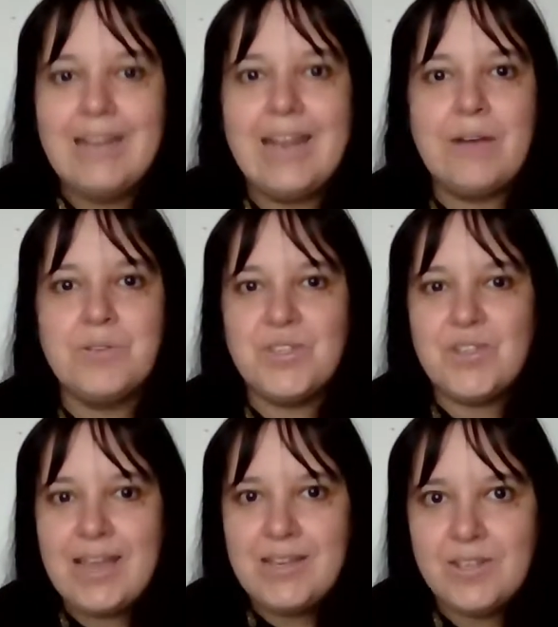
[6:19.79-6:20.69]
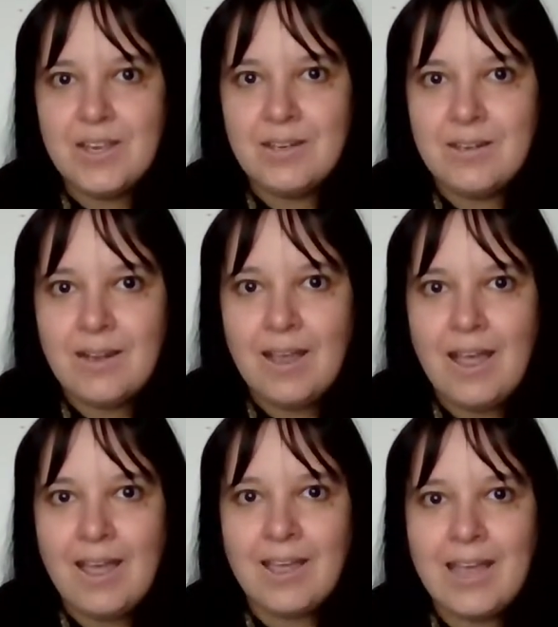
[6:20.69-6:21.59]
Now, Staton
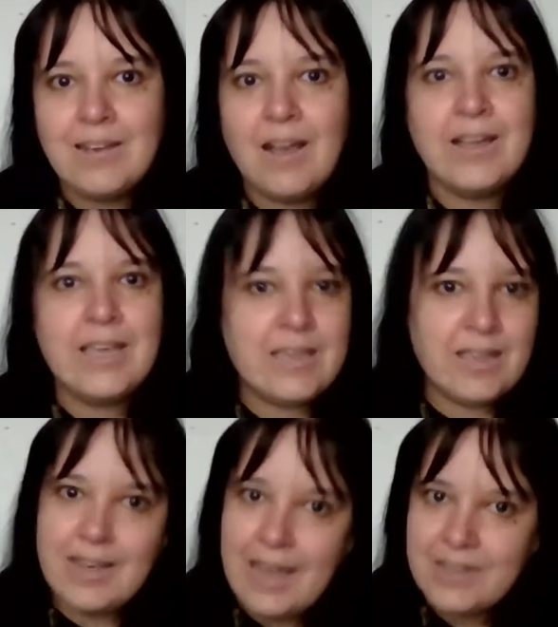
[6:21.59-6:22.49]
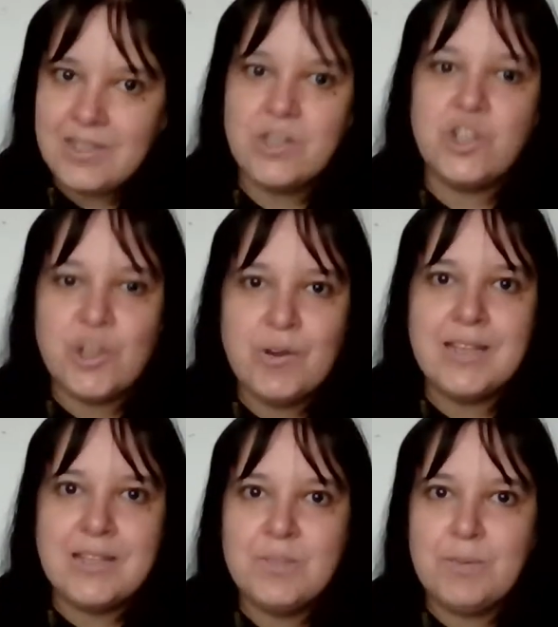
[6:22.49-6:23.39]
and I connected
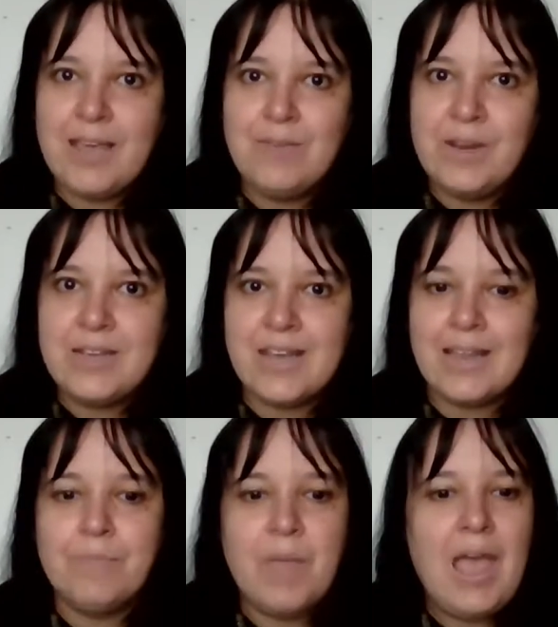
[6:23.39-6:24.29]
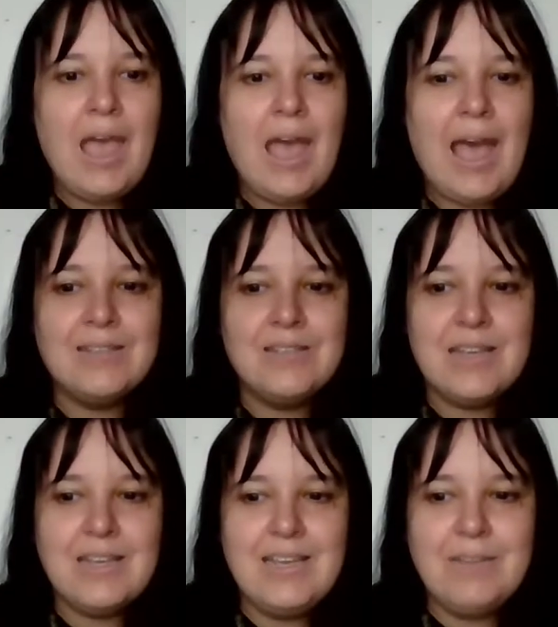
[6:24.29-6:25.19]
during this play reading, and
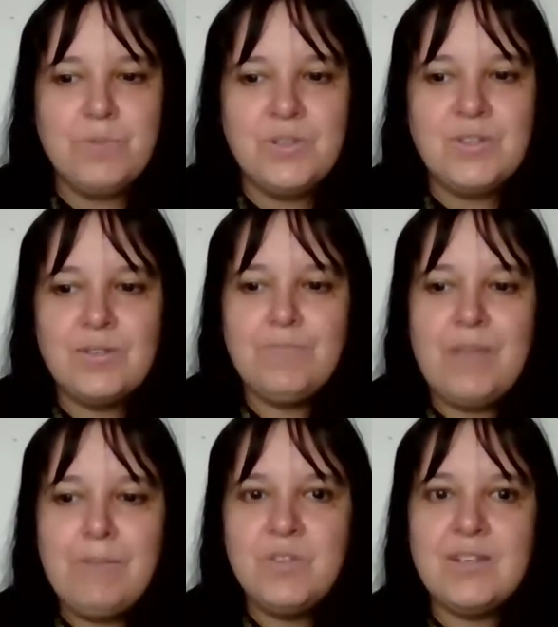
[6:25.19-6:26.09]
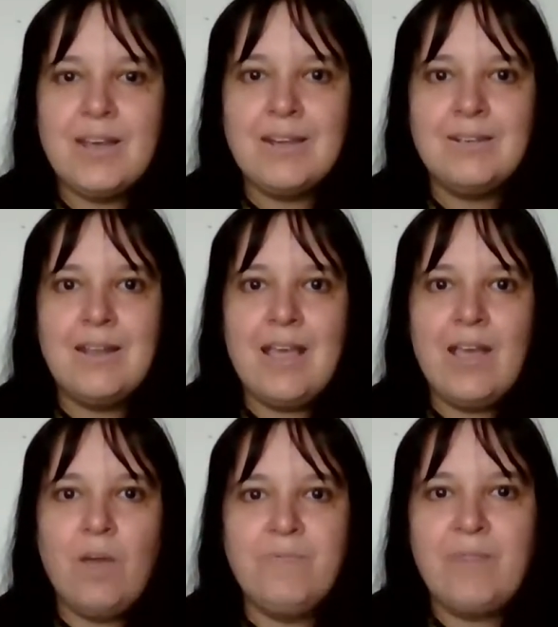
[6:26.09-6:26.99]
it was done
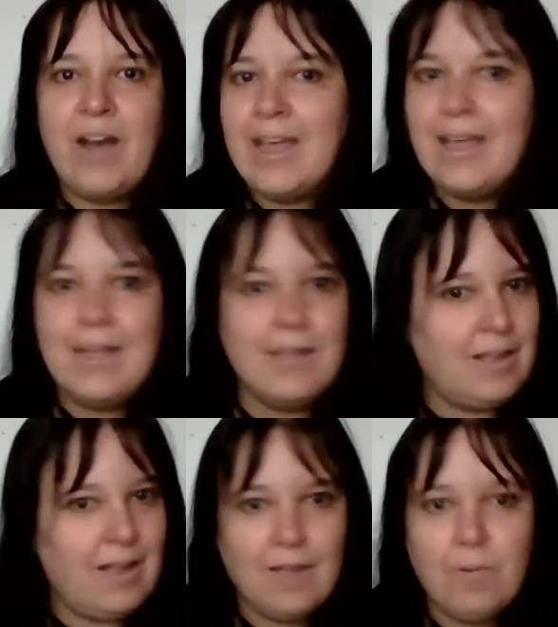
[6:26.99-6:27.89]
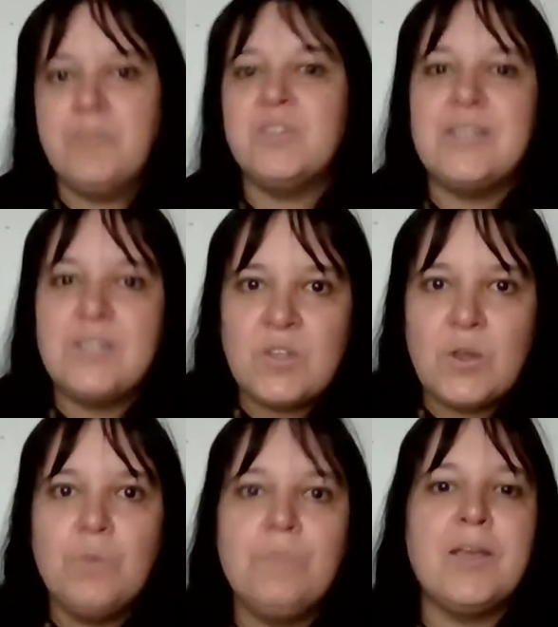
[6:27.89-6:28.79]
via obviously
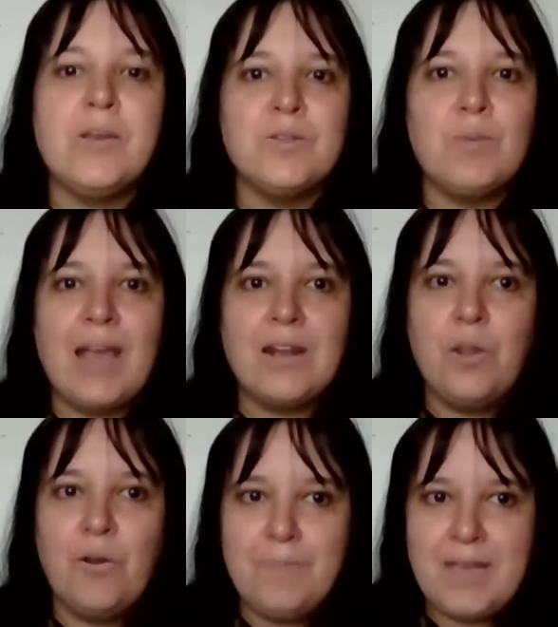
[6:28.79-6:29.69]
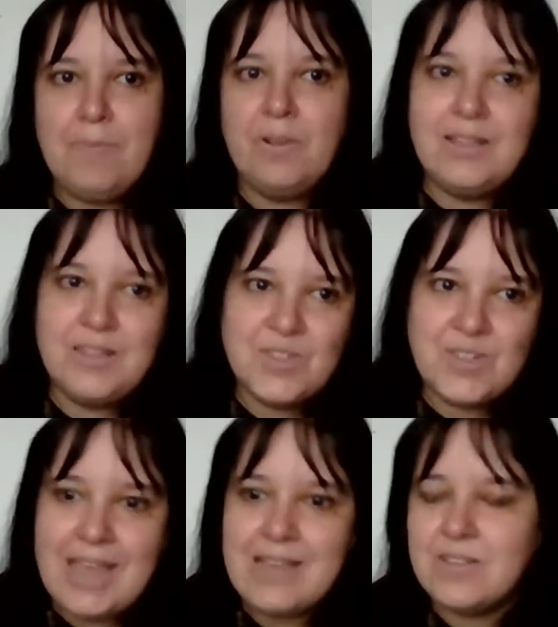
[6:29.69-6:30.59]
Zoom because we had a lot of people in the
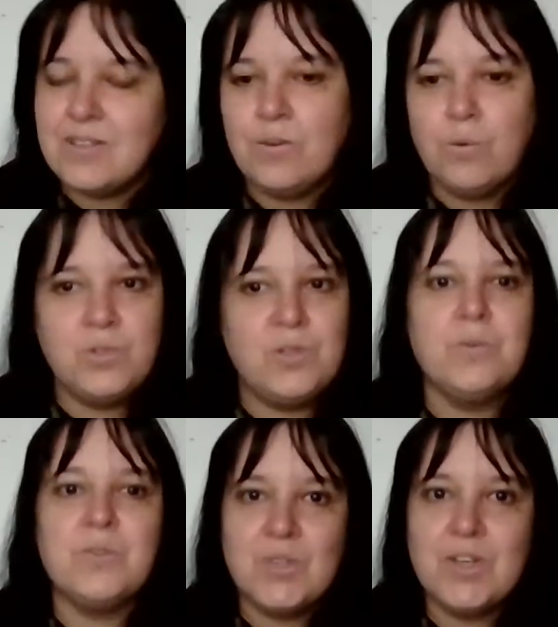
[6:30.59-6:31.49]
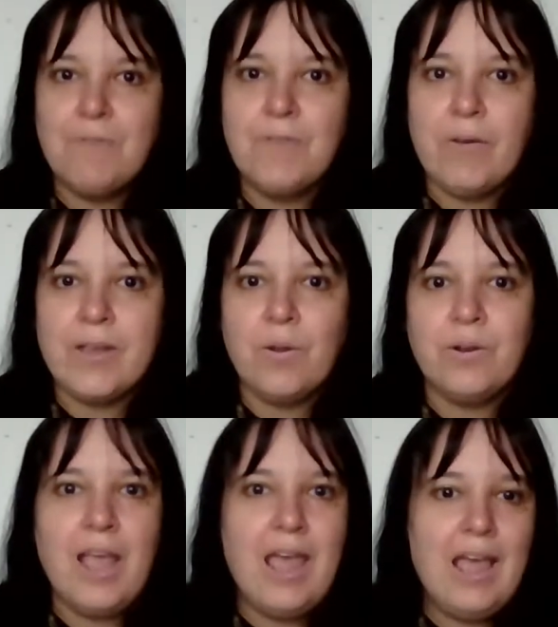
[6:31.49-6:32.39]
States and all sorts of stuff going
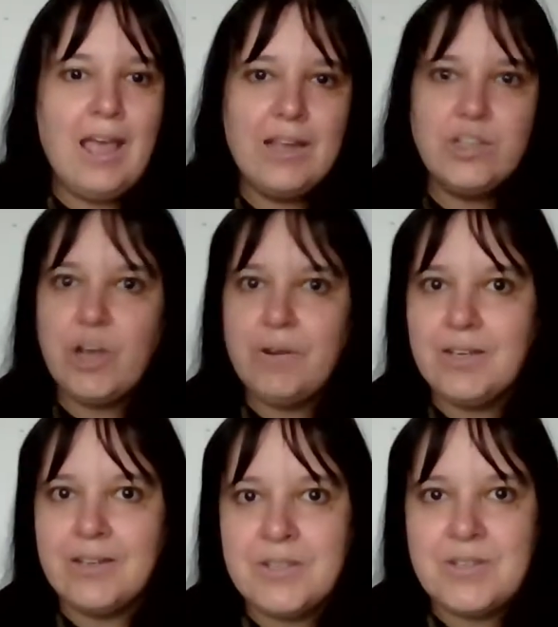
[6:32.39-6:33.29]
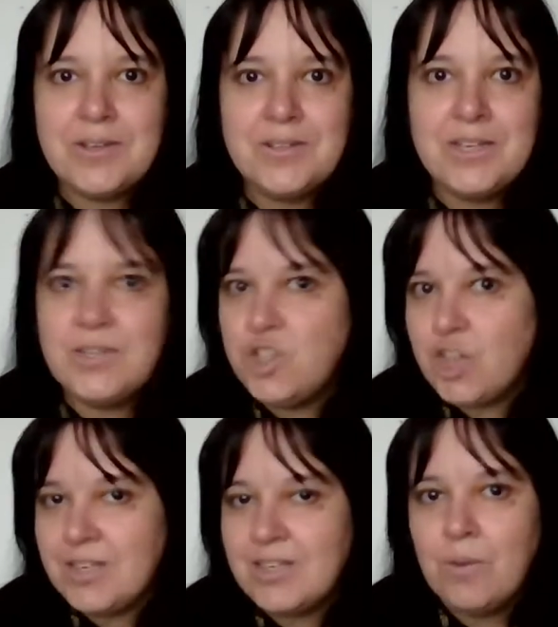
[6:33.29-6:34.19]
on. And Jo and I started
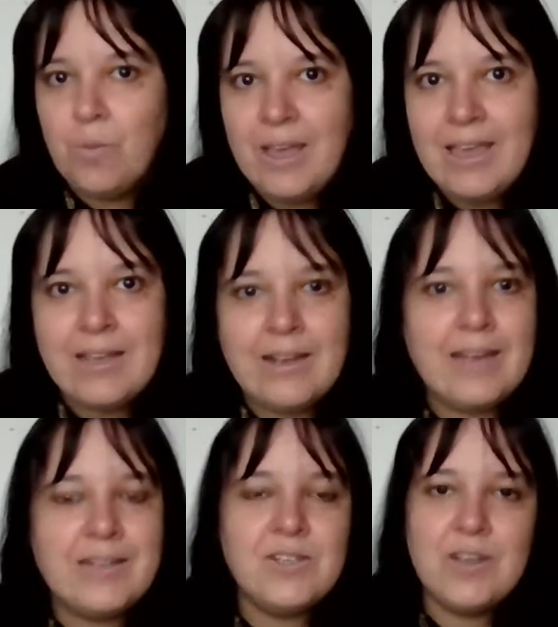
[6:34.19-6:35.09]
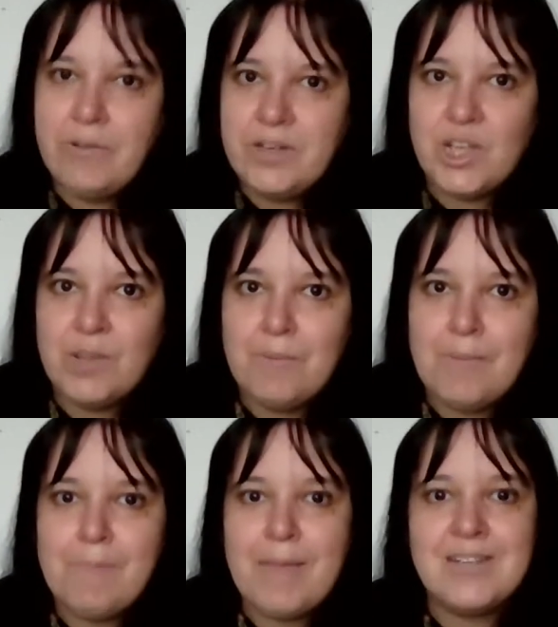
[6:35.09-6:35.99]
chatting away and getting to know each other a
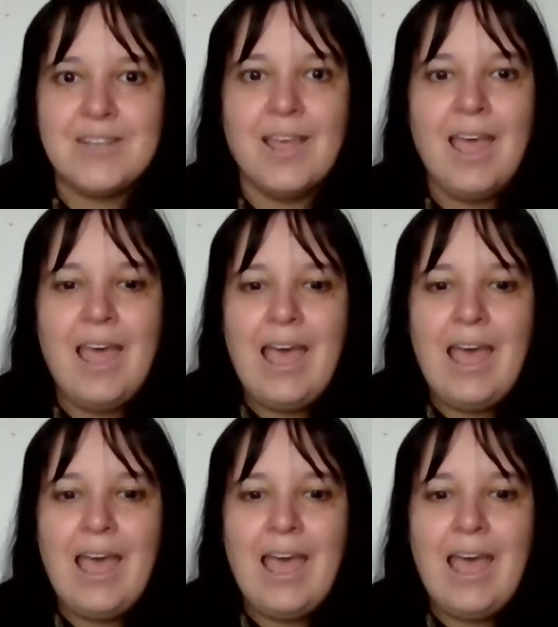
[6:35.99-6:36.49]
bit better.